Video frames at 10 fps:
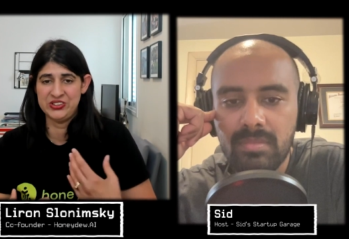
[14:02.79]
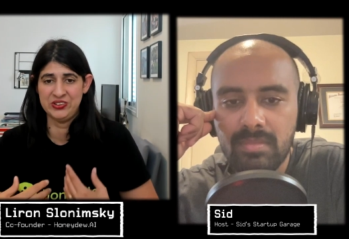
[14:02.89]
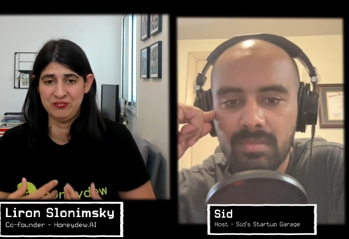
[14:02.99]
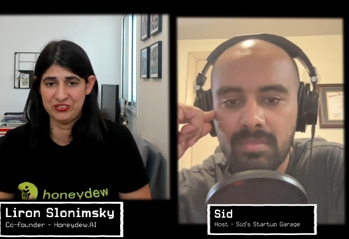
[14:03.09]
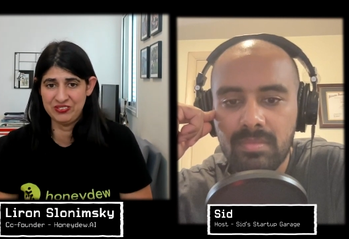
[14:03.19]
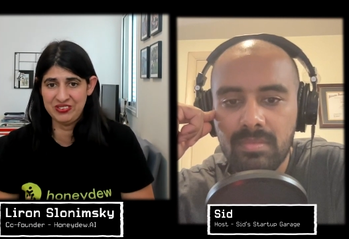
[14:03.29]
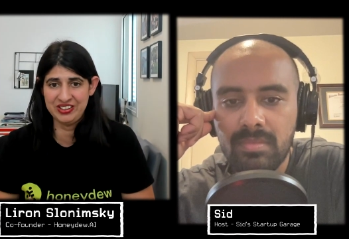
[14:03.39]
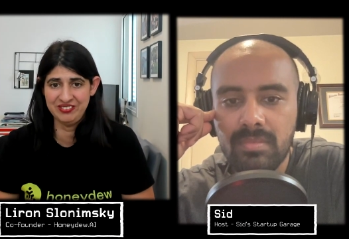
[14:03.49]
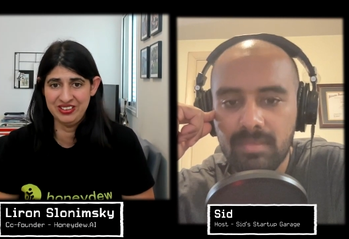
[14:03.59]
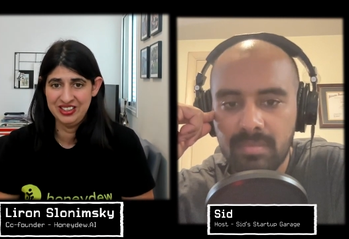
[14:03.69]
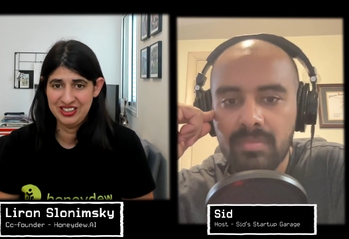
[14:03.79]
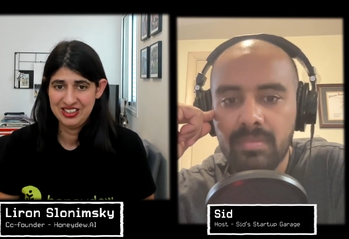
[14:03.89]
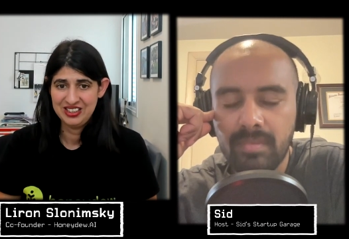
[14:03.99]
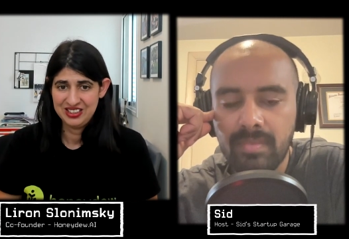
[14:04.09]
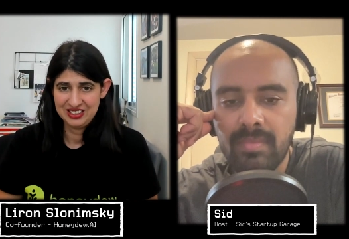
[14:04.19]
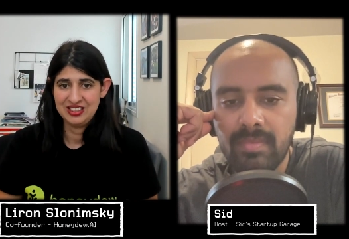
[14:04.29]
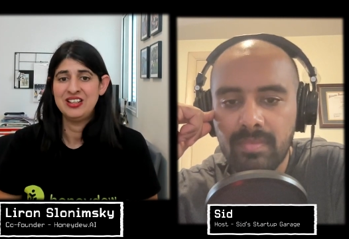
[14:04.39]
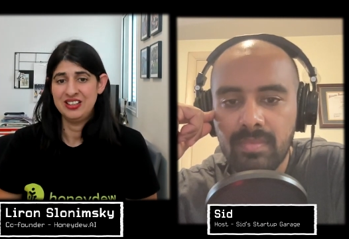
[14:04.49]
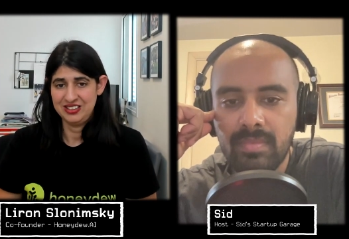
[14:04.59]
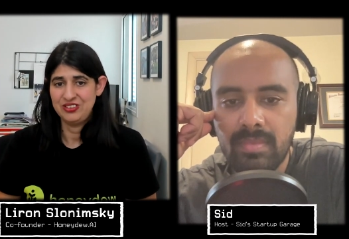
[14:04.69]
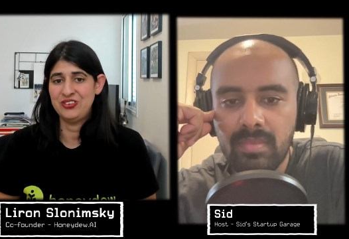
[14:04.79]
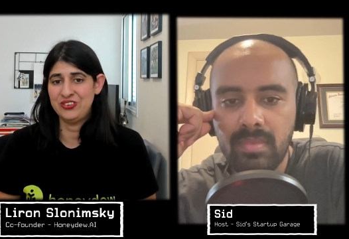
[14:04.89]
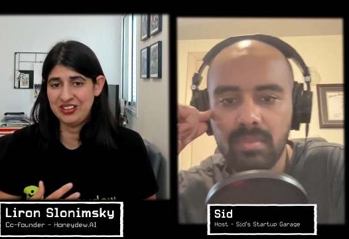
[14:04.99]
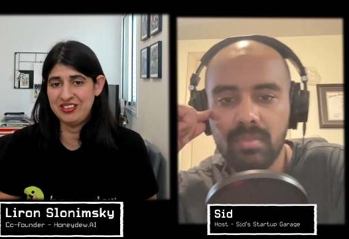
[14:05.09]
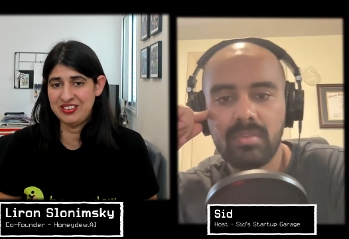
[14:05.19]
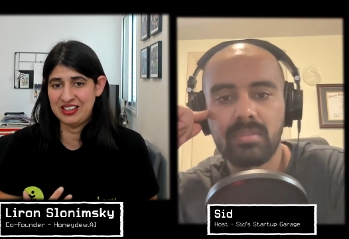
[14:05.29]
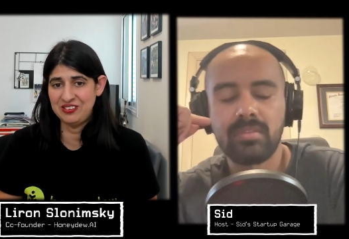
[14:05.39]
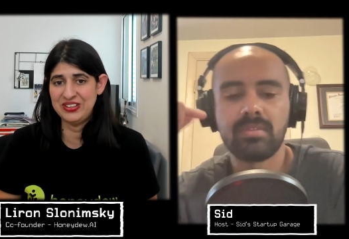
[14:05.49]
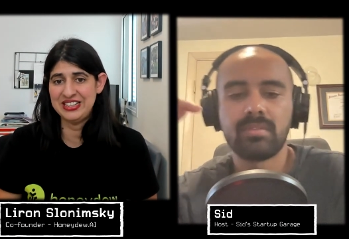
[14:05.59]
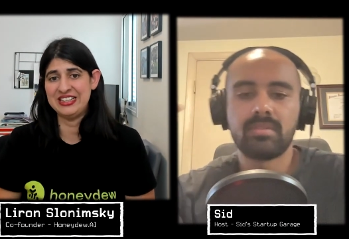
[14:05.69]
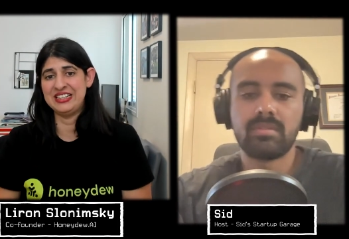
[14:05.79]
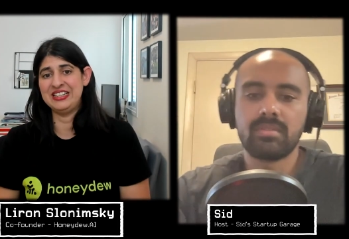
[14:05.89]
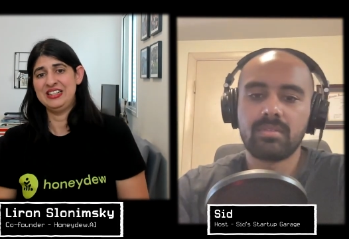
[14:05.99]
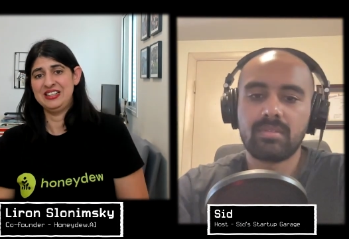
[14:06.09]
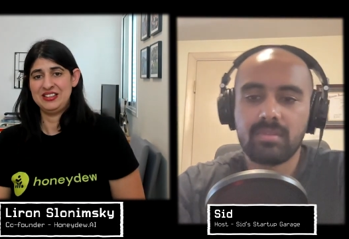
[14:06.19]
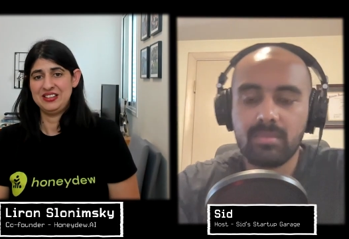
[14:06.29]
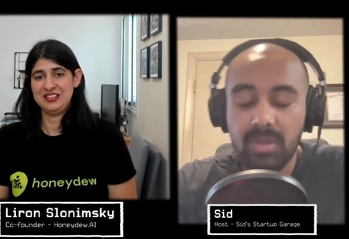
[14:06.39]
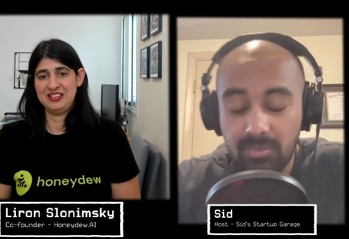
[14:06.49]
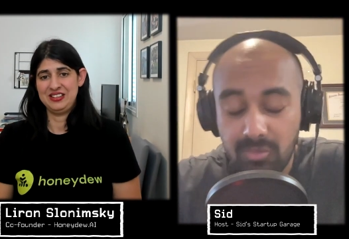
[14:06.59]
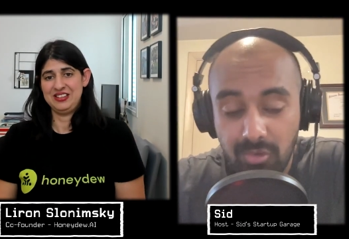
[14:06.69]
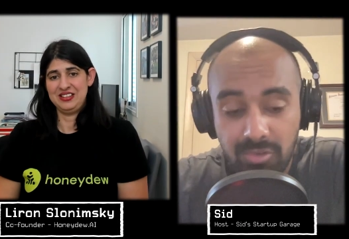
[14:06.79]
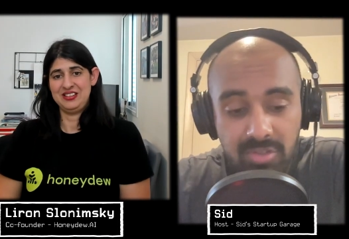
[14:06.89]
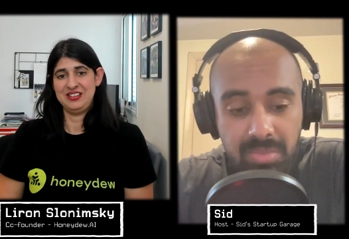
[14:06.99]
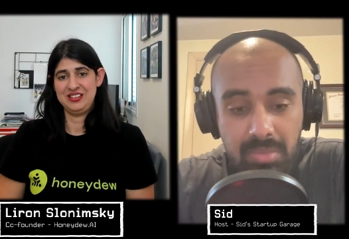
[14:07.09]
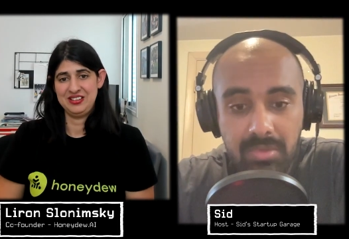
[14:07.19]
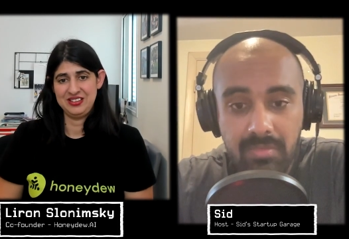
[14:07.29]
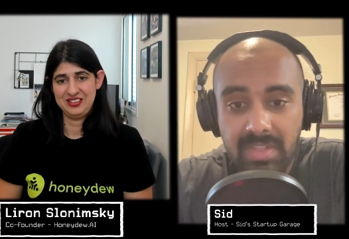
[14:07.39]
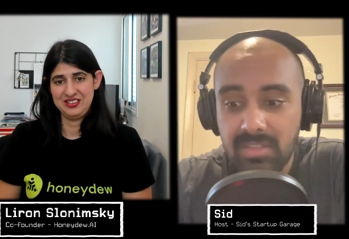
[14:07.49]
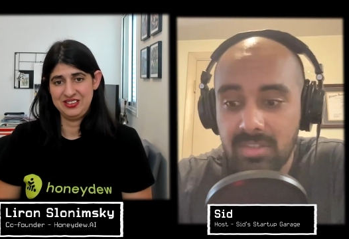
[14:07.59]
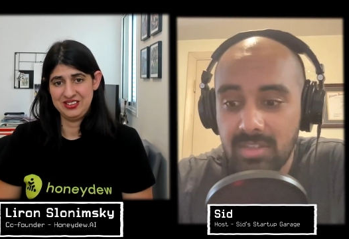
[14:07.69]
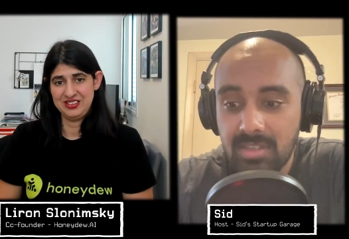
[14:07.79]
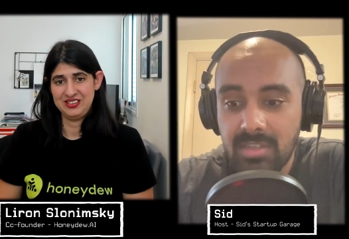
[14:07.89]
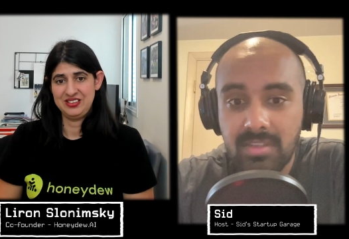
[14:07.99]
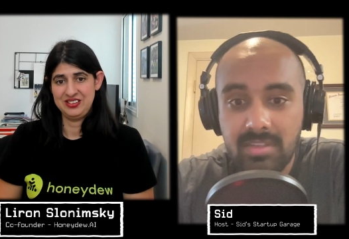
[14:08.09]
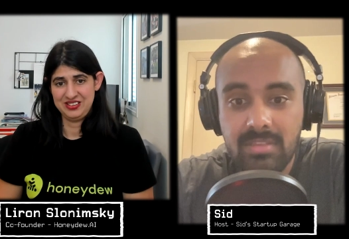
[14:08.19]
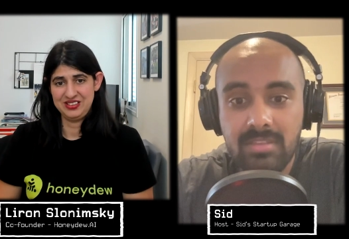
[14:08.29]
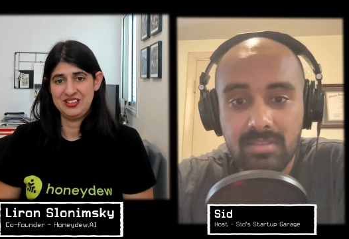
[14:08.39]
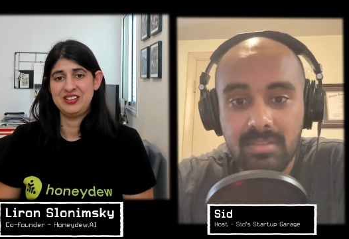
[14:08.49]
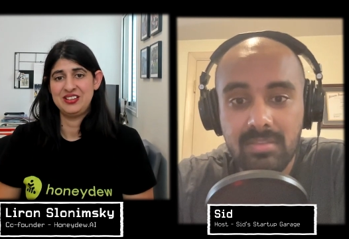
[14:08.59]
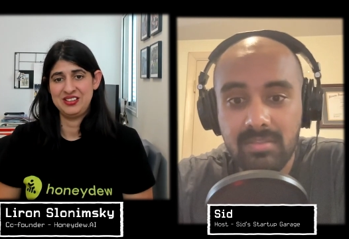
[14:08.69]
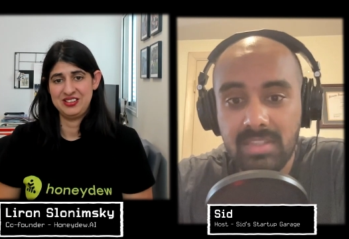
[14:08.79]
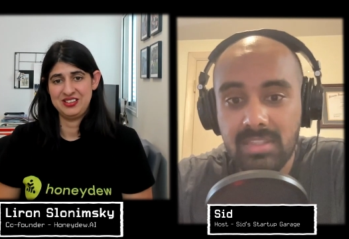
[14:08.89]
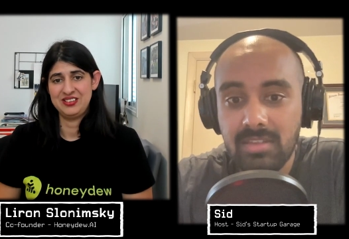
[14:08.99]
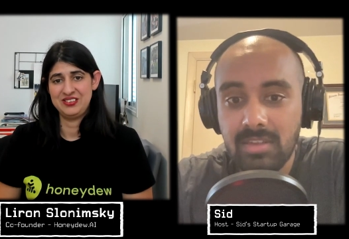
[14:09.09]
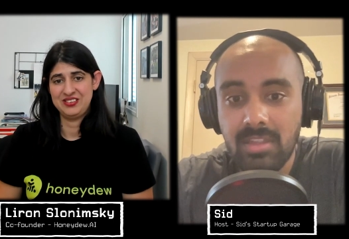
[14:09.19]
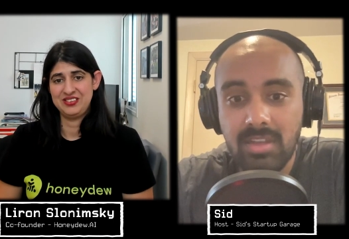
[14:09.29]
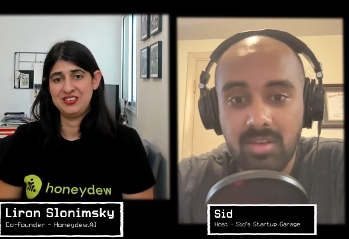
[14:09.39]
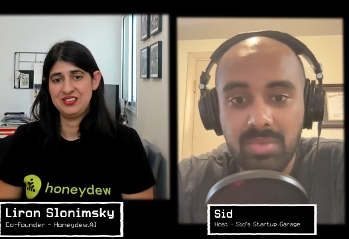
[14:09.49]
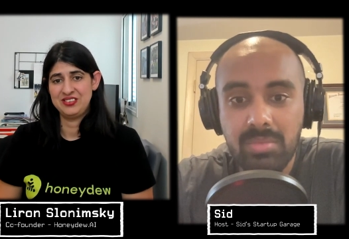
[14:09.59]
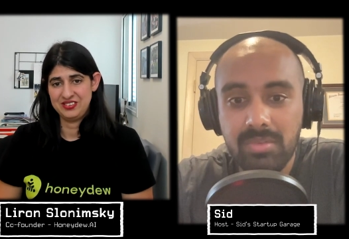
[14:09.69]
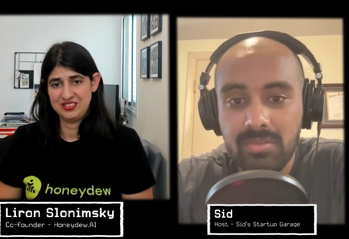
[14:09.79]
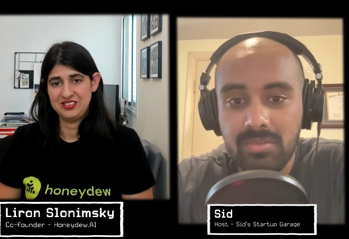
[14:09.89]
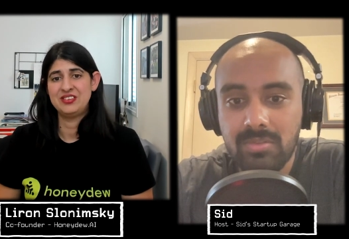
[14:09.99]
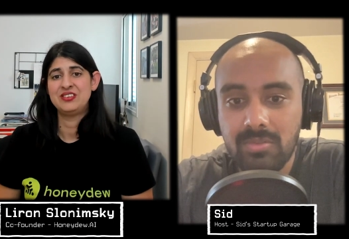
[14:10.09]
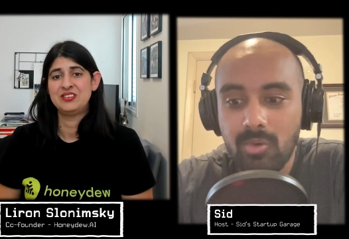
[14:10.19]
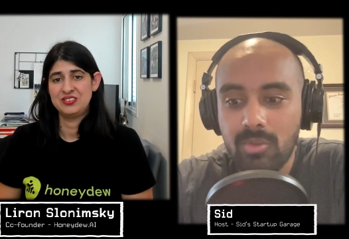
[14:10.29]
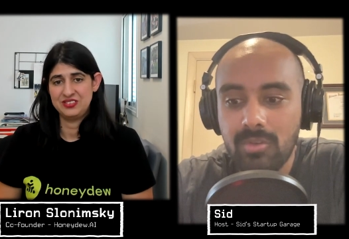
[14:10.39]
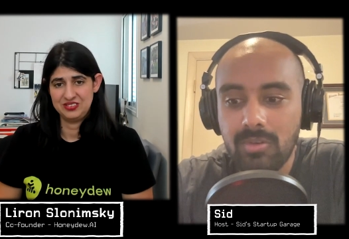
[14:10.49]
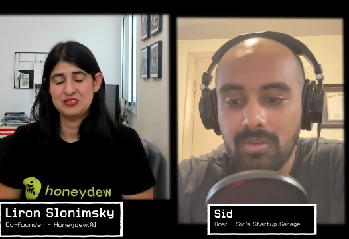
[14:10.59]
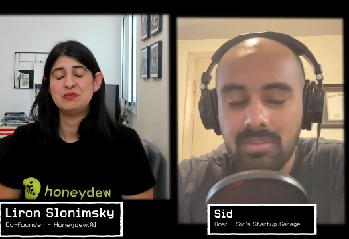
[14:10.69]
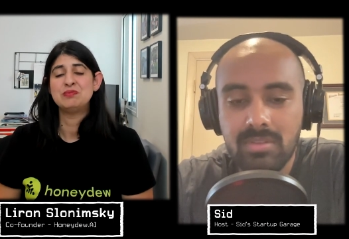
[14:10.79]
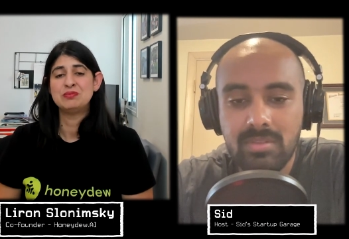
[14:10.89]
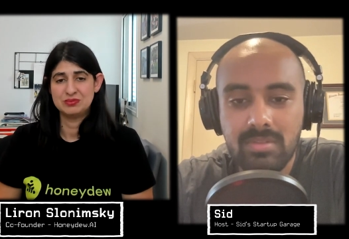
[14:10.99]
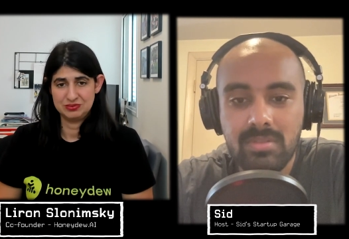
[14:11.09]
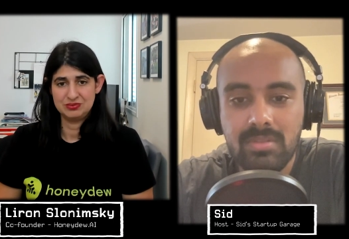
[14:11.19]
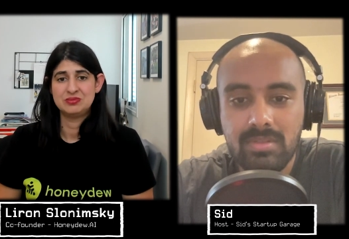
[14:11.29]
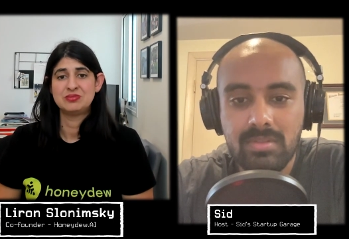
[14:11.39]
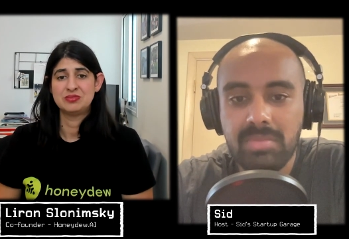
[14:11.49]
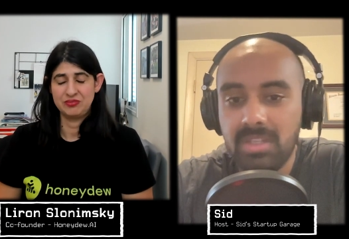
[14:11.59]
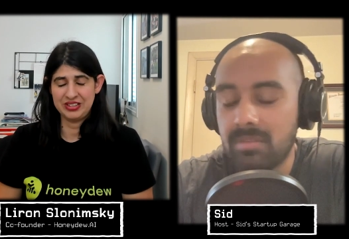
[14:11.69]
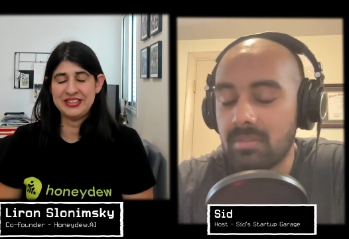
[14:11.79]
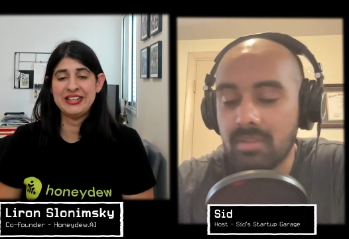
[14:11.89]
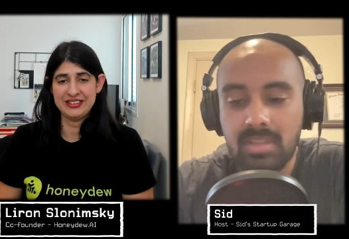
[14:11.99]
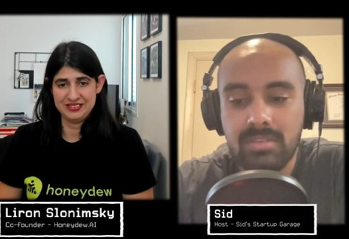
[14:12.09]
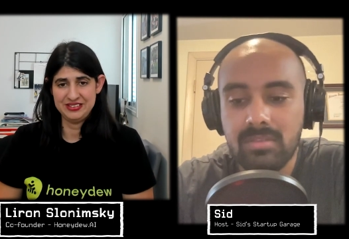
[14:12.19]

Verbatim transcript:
Speaker 1: own problem. So let's start building.
Speaker 2: Wow, 200 people. That's people—that's uh, that's a lot of people to call, call. But yeah,